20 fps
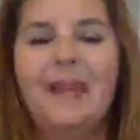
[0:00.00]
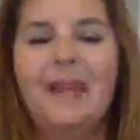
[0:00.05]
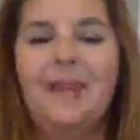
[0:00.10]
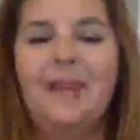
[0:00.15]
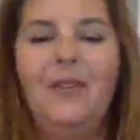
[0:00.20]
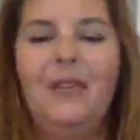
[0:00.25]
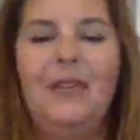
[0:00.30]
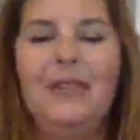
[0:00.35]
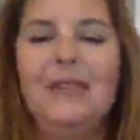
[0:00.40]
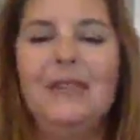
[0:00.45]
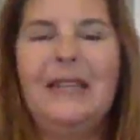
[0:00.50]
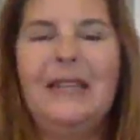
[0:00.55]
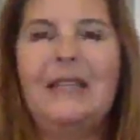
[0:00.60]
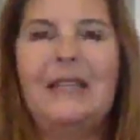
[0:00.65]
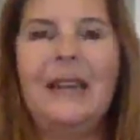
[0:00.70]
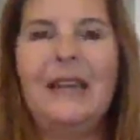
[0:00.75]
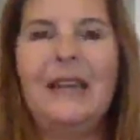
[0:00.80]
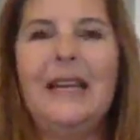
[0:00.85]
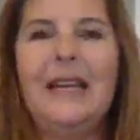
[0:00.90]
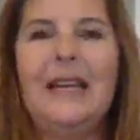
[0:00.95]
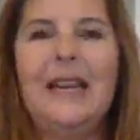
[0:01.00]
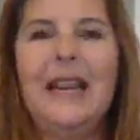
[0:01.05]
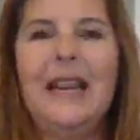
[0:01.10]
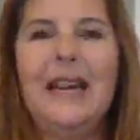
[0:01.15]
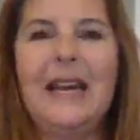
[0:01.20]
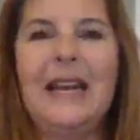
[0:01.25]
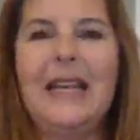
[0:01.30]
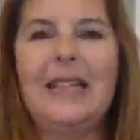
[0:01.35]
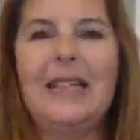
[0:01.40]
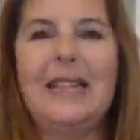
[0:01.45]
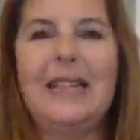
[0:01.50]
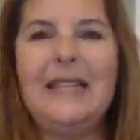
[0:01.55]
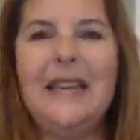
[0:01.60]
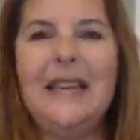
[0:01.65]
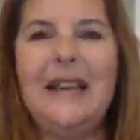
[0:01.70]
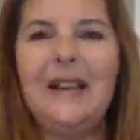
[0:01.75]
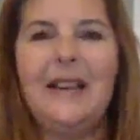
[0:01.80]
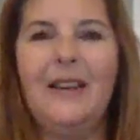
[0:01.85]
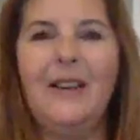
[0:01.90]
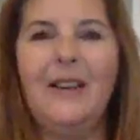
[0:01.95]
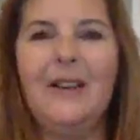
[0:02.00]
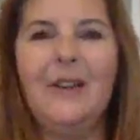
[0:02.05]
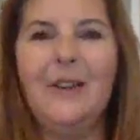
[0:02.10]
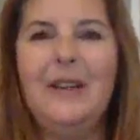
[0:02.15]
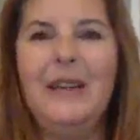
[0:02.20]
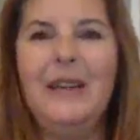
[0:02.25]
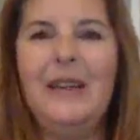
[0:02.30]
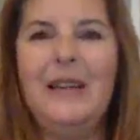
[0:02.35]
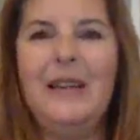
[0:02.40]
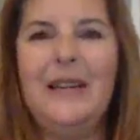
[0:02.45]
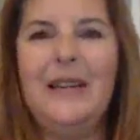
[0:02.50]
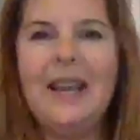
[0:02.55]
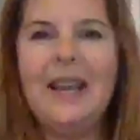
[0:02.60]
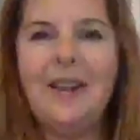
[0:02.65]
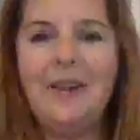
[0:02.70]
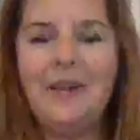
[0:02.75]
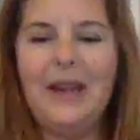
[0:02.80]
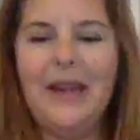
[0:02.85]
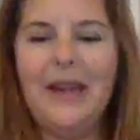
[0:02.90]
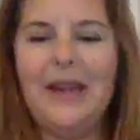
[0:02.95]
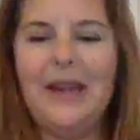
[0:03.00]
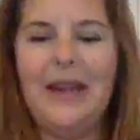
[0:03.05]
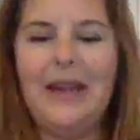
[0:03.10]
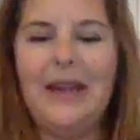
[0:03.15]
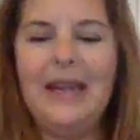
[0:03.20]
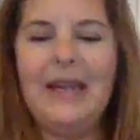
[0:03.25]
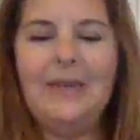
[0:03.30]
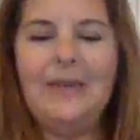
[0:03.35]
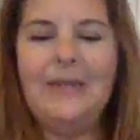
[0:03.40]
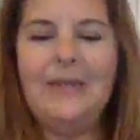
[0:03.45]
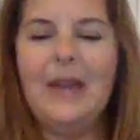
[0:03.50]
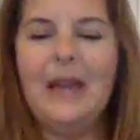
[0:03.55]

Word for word: You can see it's got a nice yellow, yellow cake.